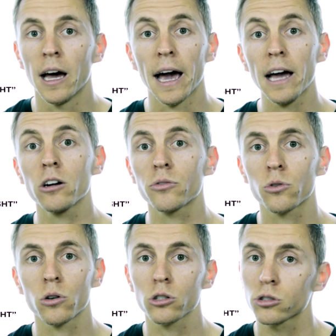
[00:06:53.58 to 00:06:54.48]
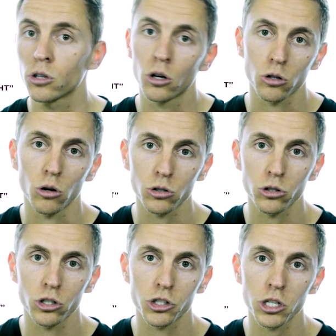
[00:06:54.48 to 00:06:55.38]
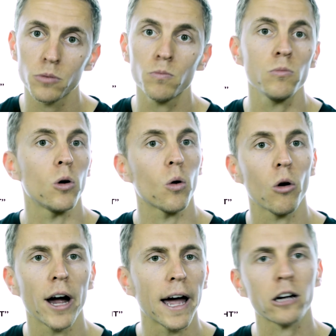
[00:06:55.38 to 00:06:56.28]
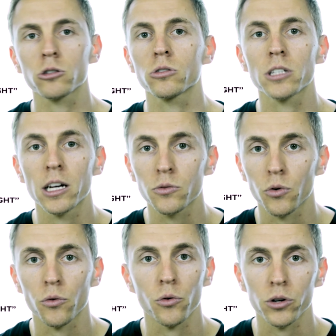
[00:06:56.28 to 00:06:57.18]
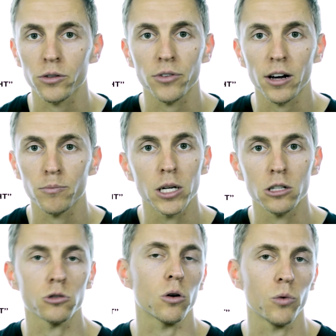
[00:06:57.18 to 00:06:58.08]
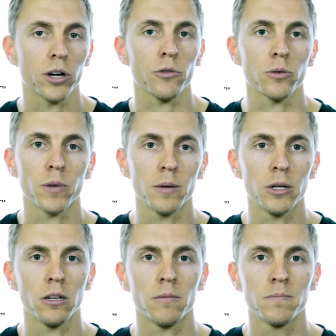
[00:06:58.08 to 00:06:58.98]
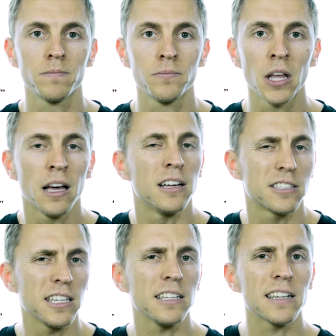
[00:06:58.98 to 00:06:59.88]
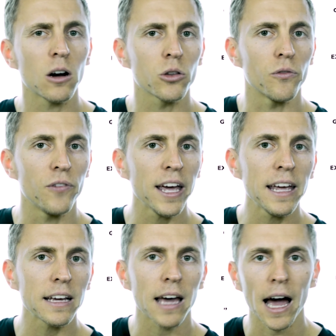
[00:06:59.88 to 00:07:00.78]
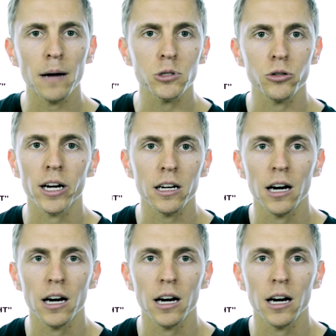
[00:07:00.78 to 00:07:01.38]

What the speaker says: and of course, go to the gym or exercise for 45 minutes or whatever it may be. See, now the vague abstract